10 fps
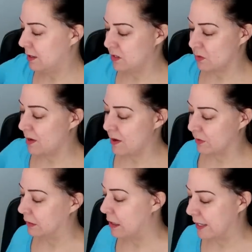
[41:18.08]
that don't
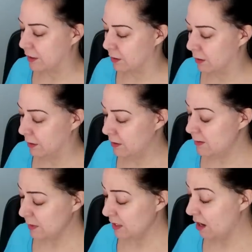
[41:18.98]
have a liner.
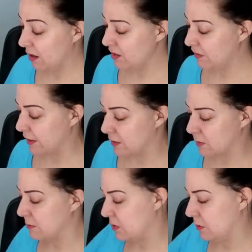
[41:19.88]
It's really hard to find
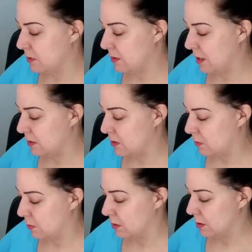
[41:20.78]
swimsuits that
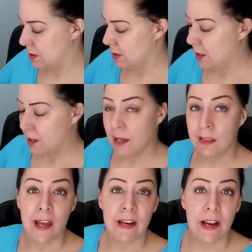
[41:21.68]
don't
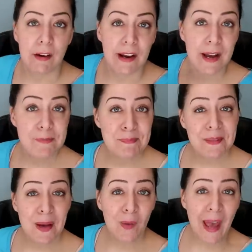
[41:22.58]
hit that area.
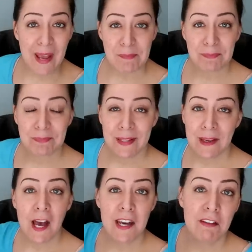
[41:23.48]
Okay,
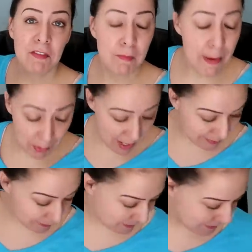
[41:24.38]
enough of my
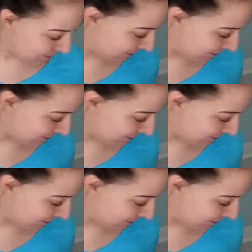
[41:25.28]
problems.